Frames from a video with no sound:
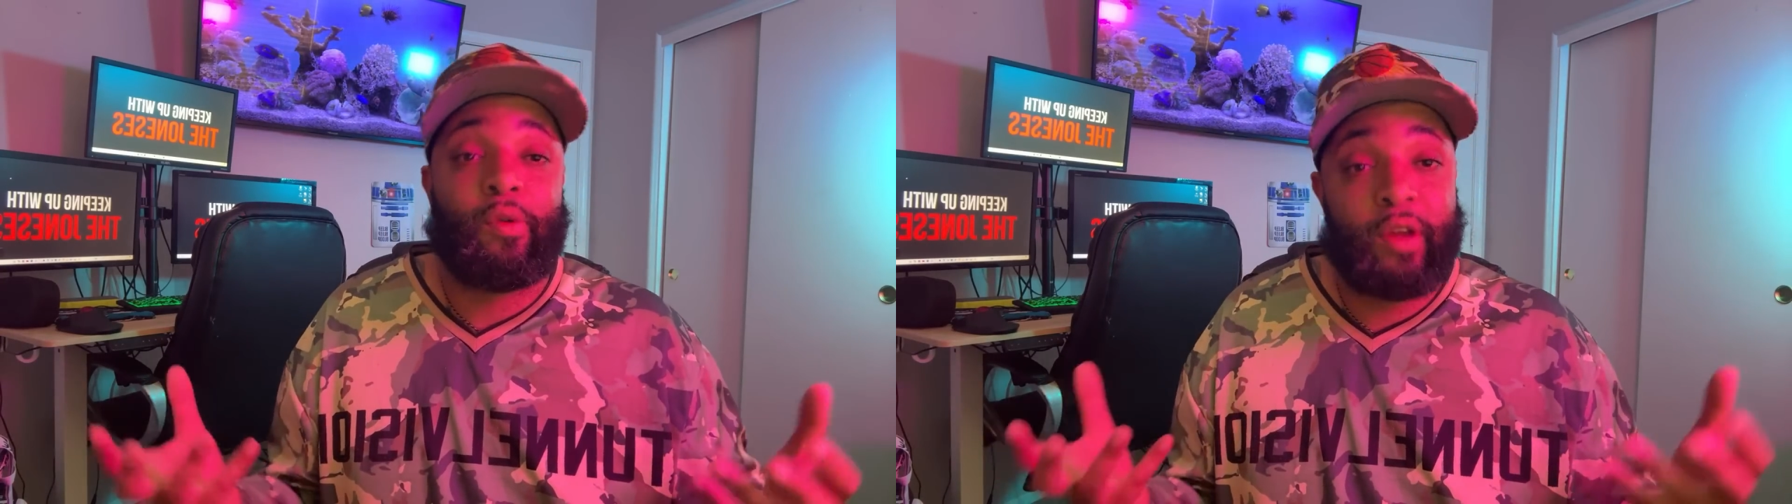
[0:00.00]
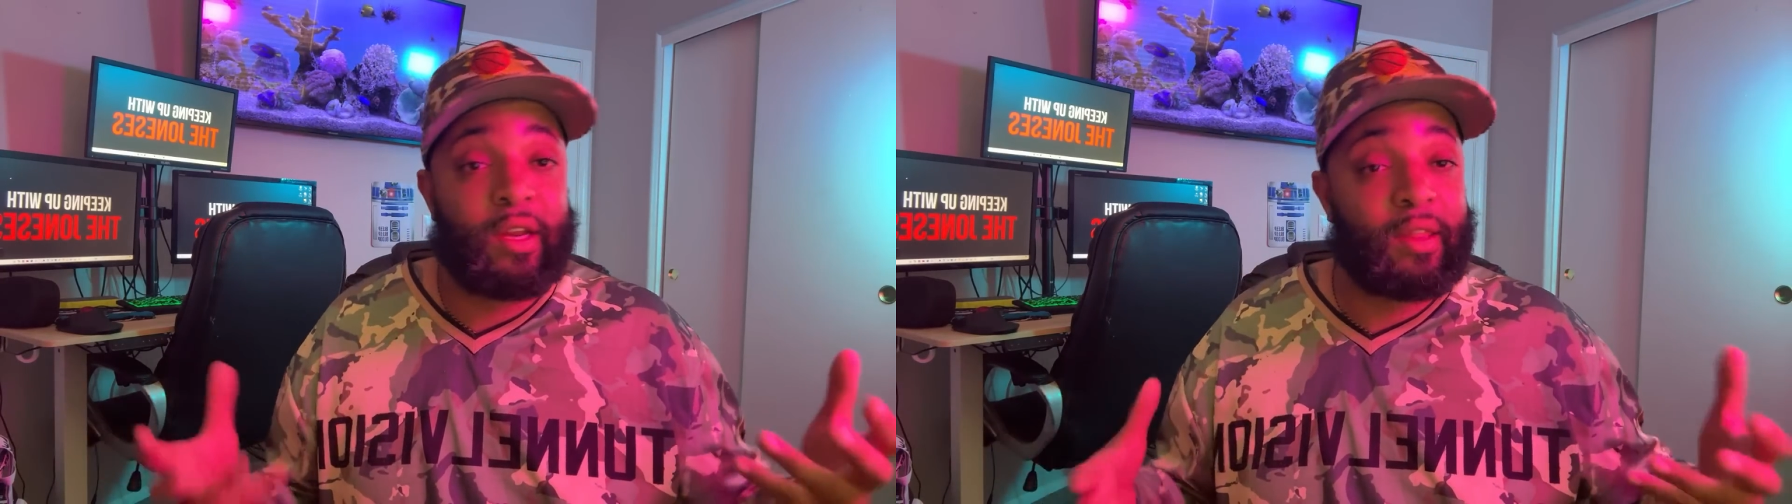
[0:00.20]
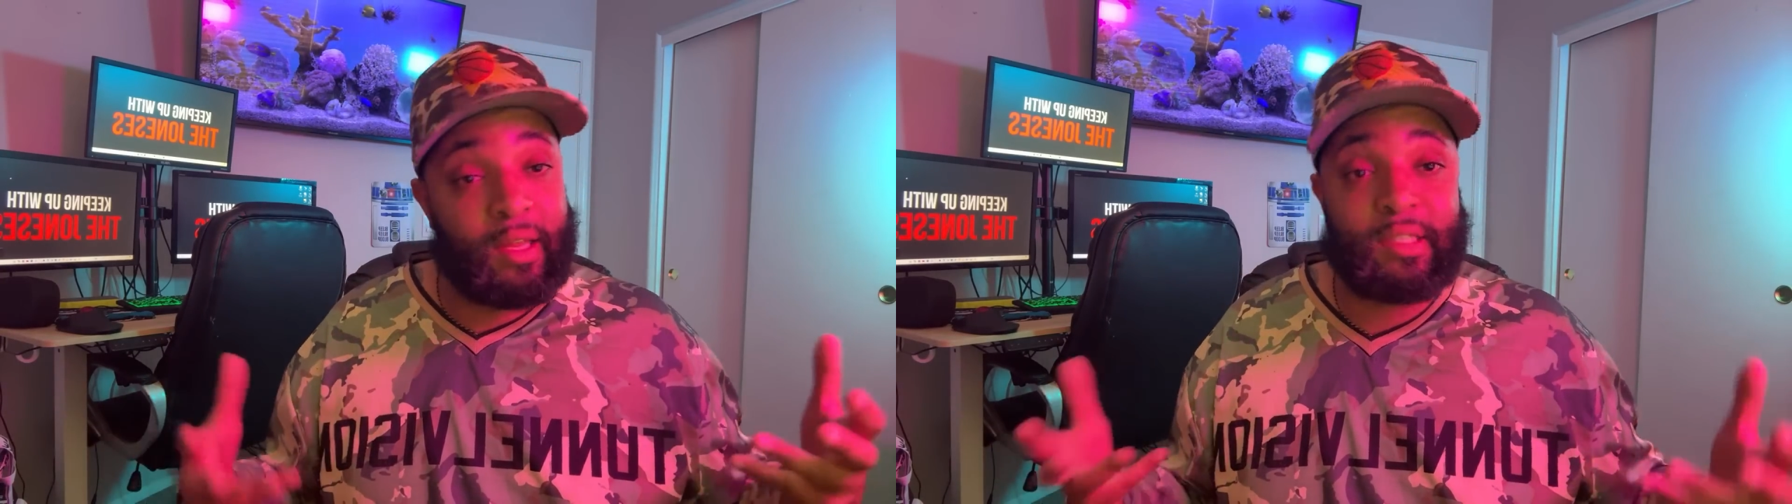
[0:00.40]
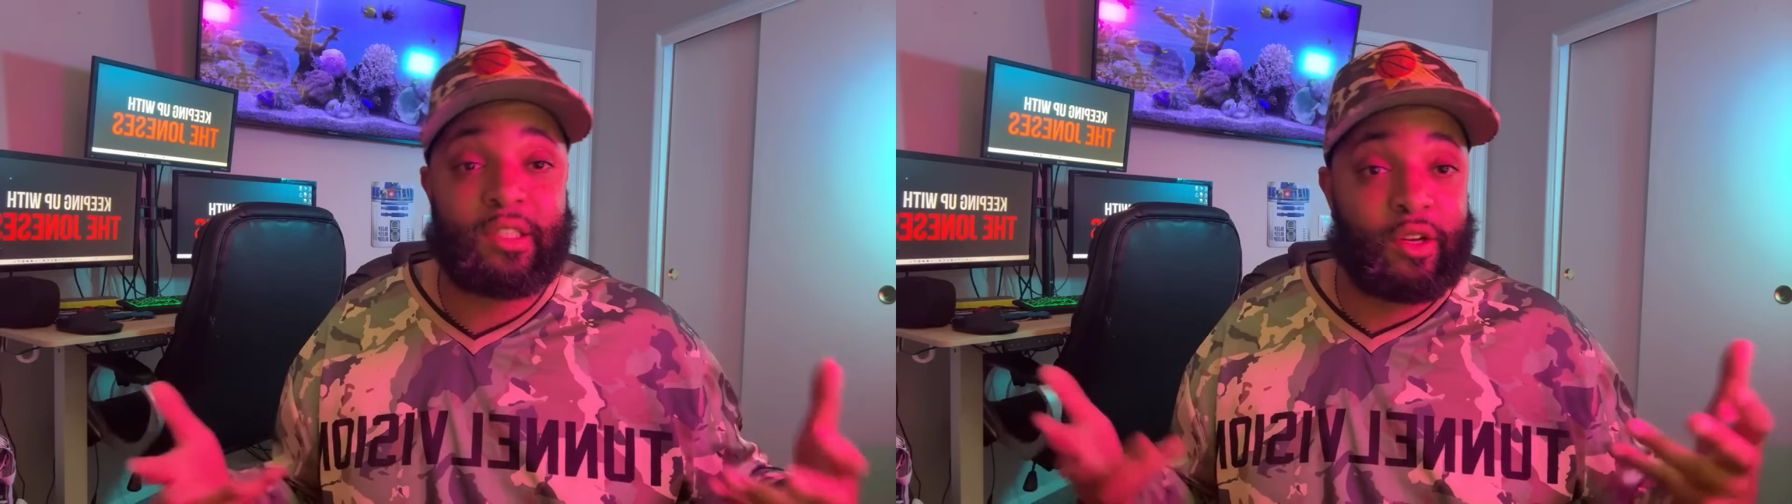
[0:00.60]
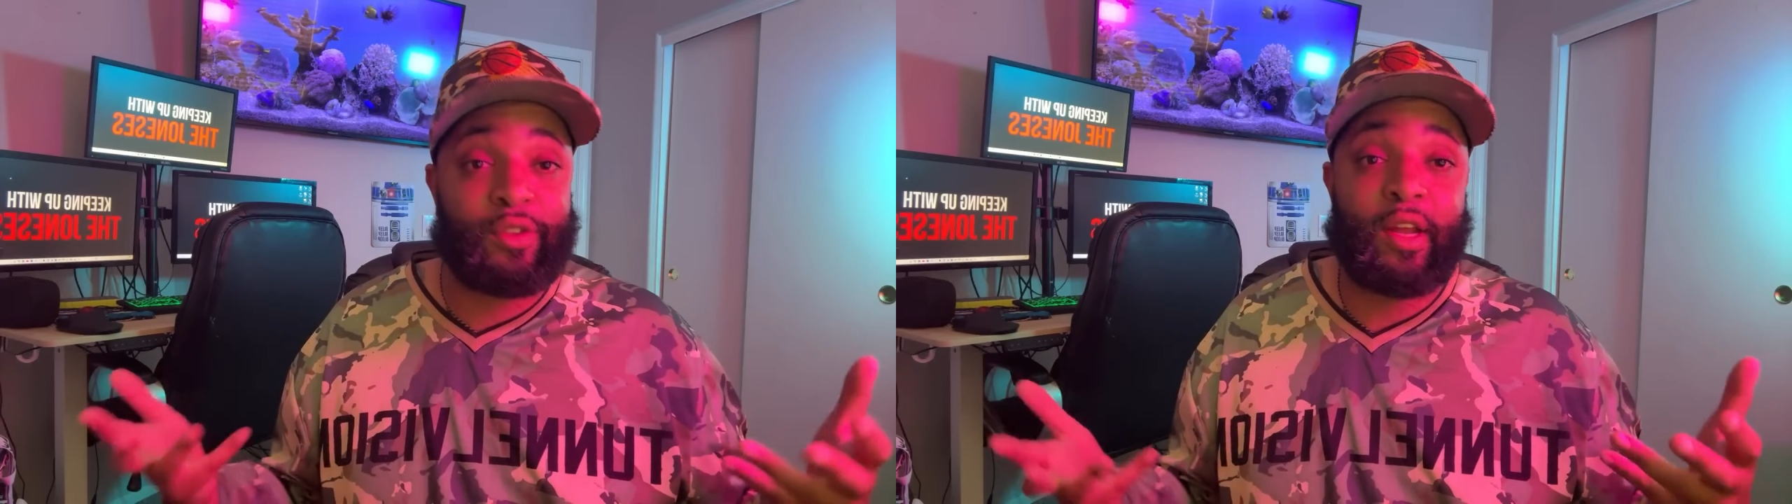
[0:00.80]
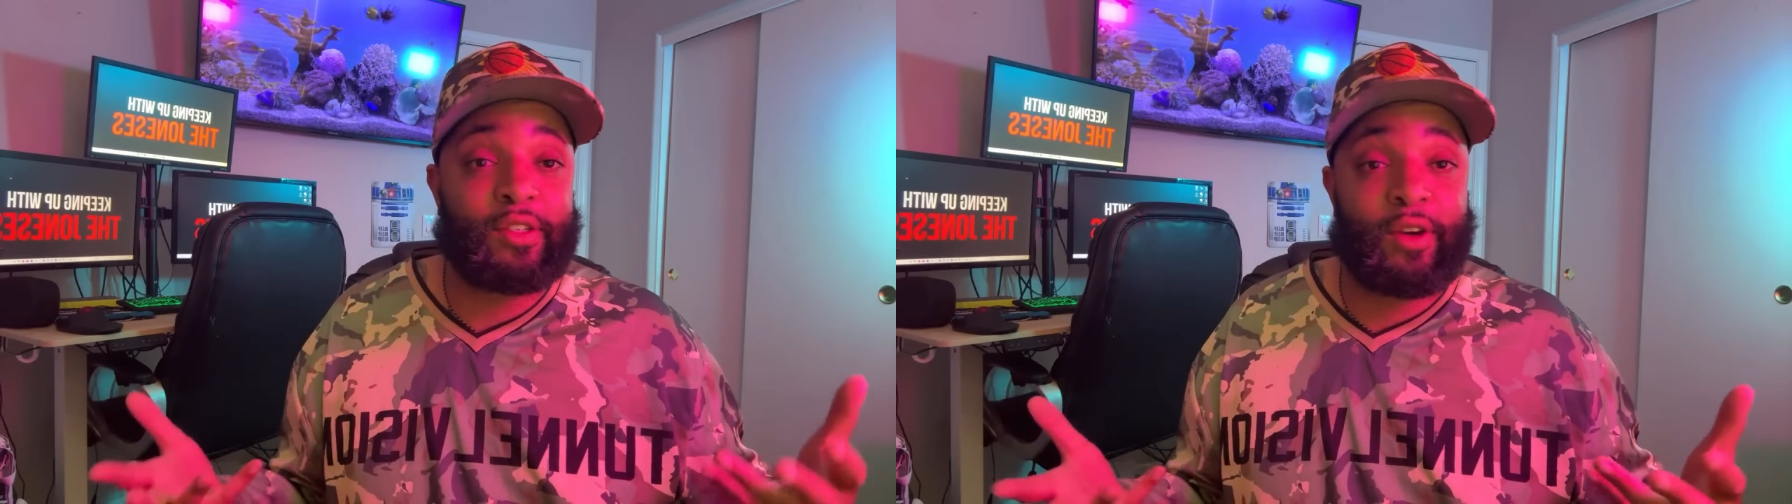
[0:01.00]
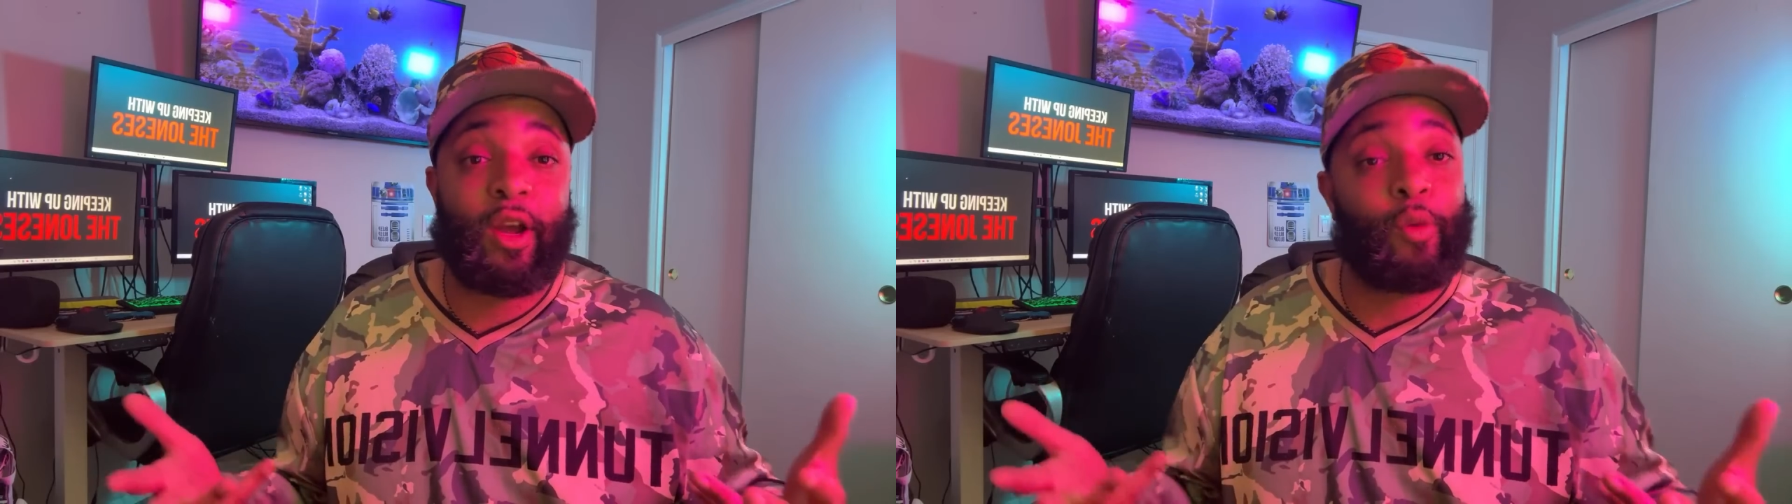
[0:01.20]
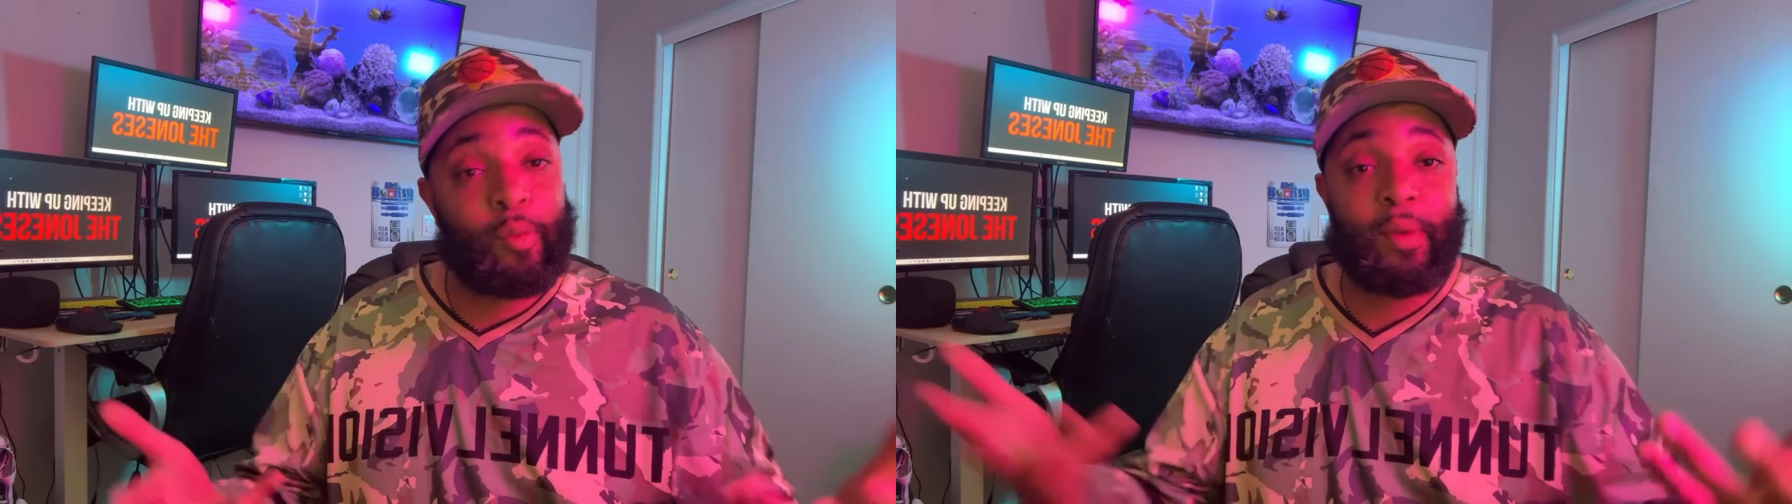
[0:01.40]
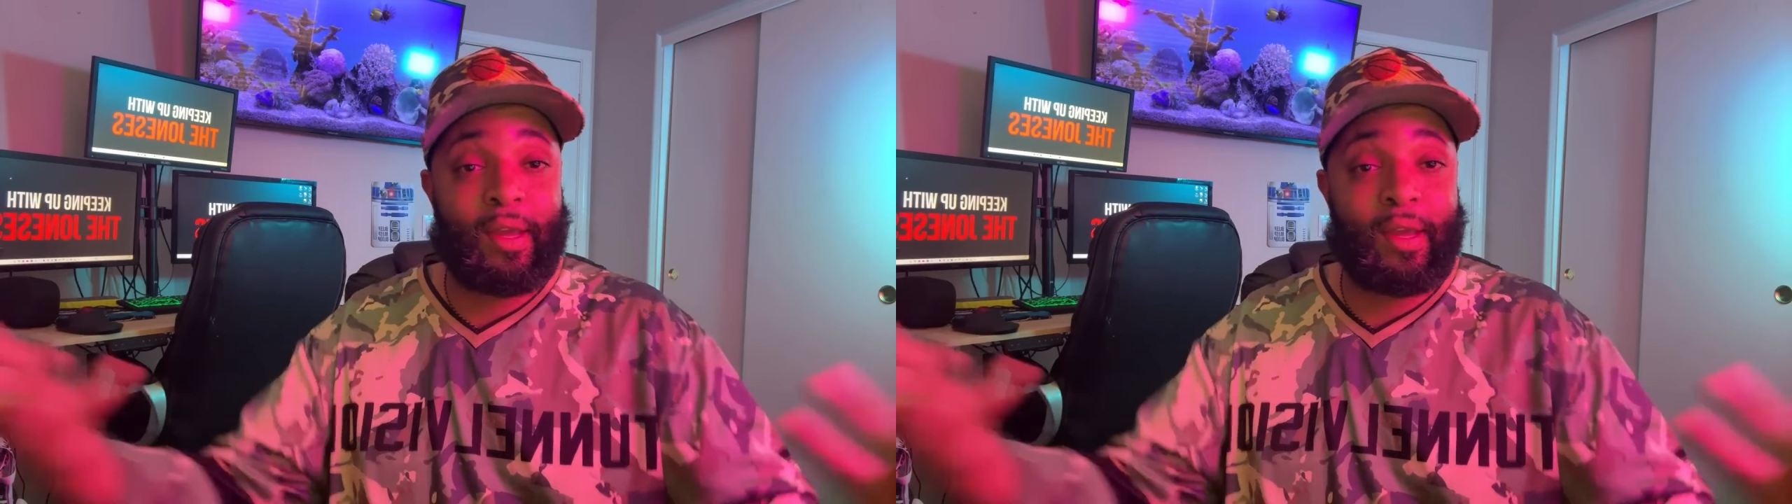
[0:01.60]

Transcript: They're things that are helping me